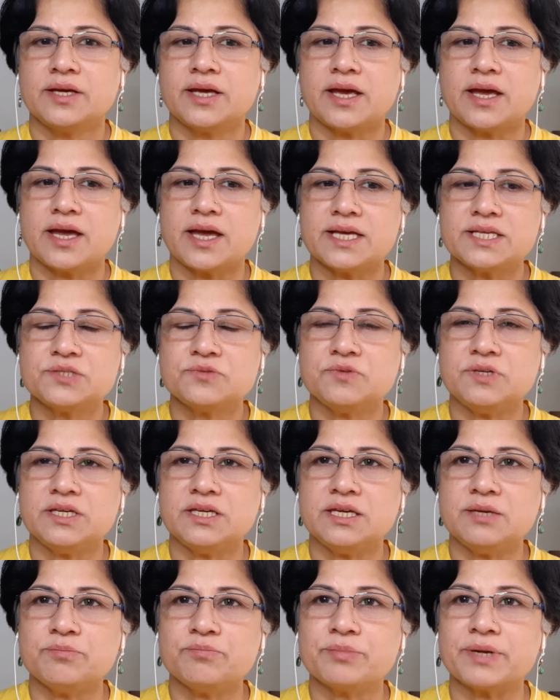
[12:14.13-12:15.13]
As we
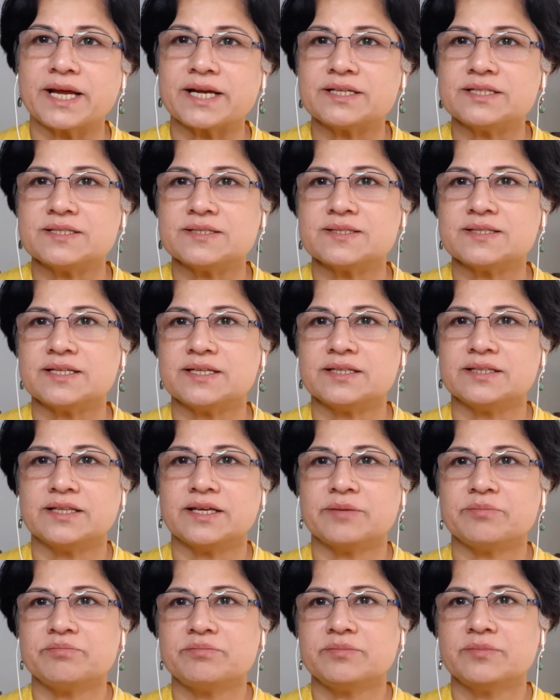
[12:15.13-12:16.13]
keep practicing
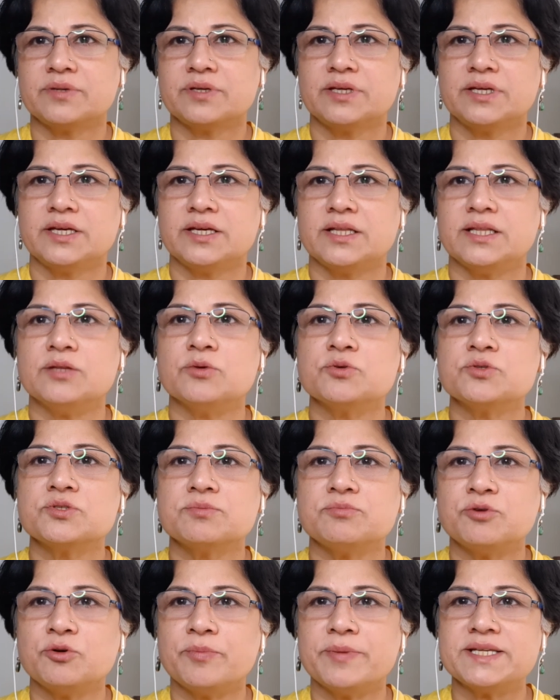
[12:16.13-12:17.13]
them, those
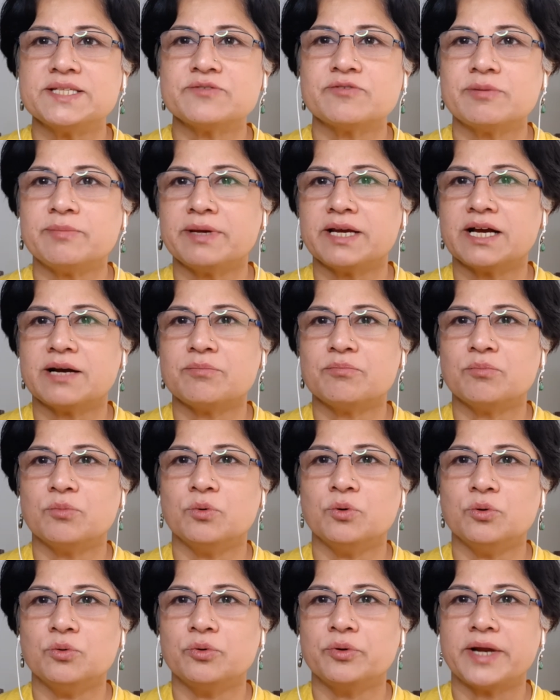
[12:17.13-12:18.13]
movements will become
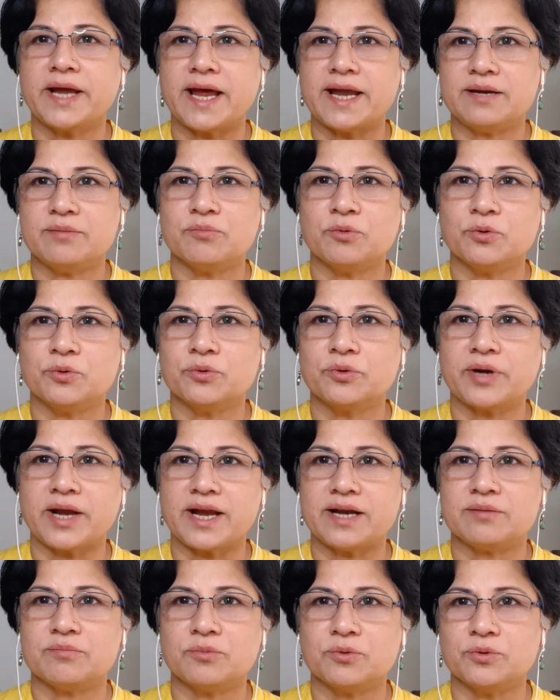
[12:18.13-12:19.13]
more and more
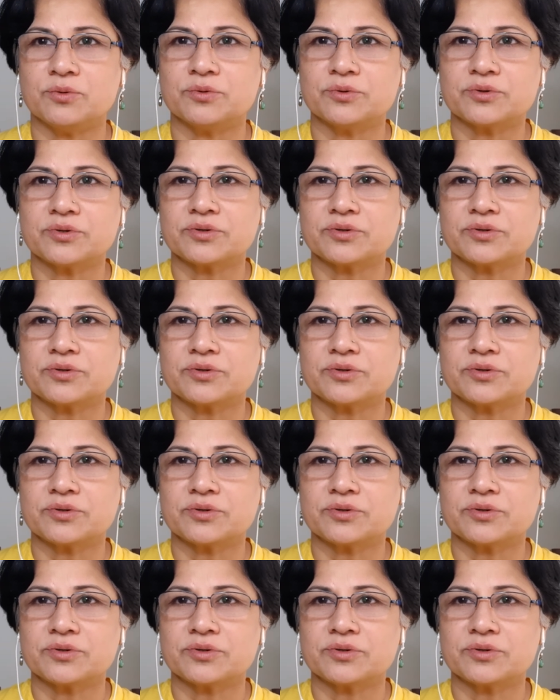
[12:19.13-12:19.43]
and more.